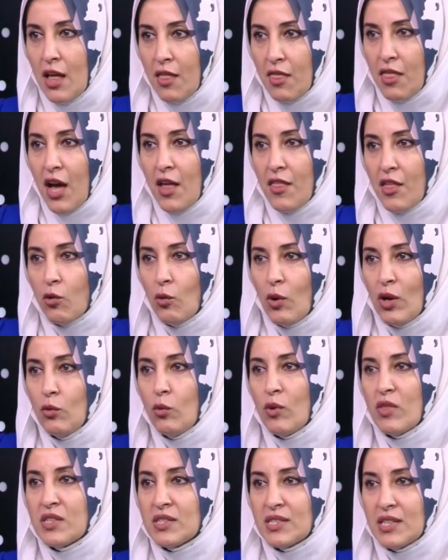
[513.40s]
The other one
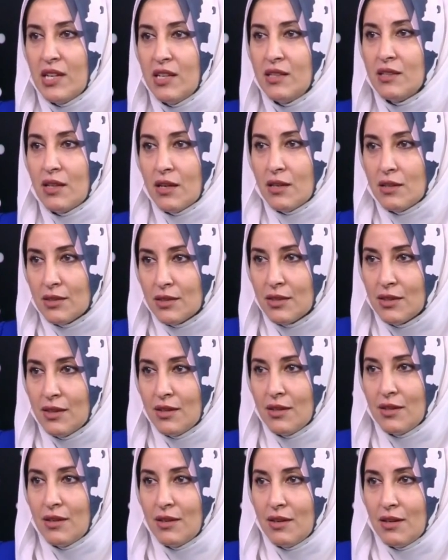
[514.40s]
with cylinders,
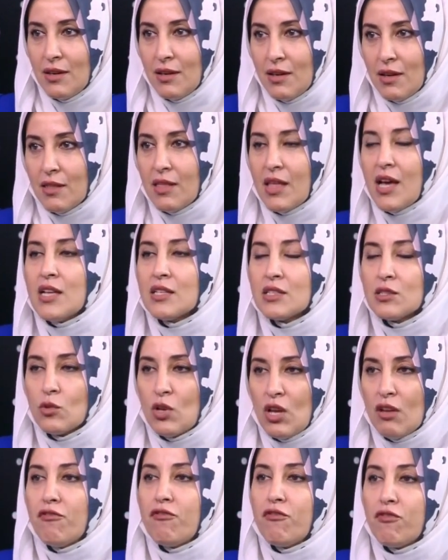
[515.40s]
that
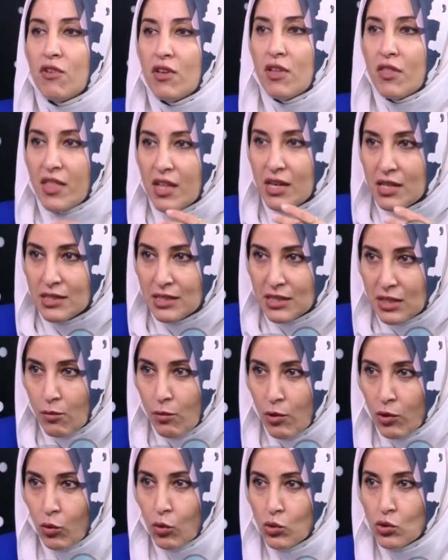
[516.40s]
if there is
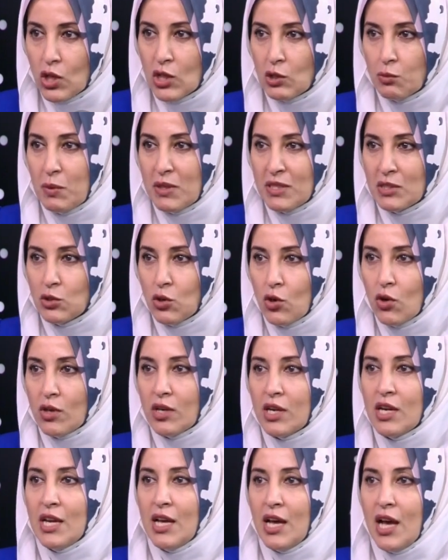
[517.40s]
someone who's got bedsore,
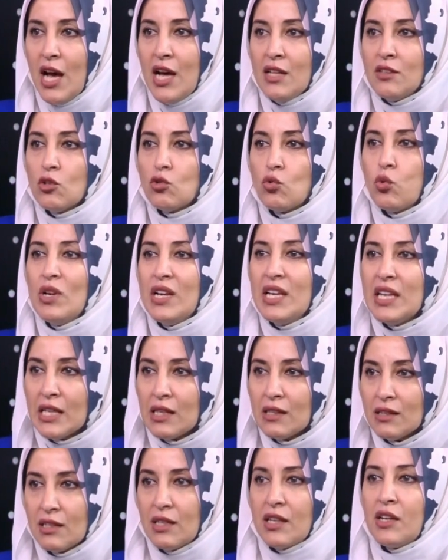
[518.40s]
and it will
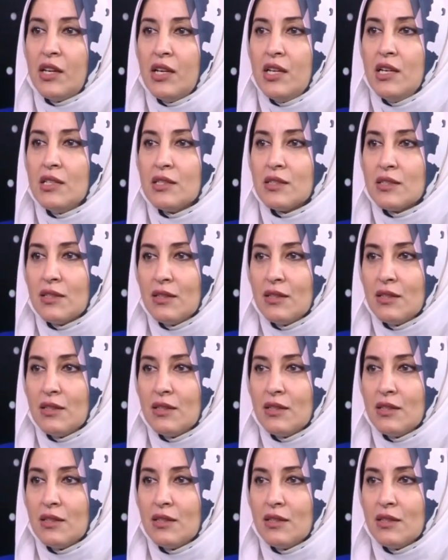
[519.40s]
decrease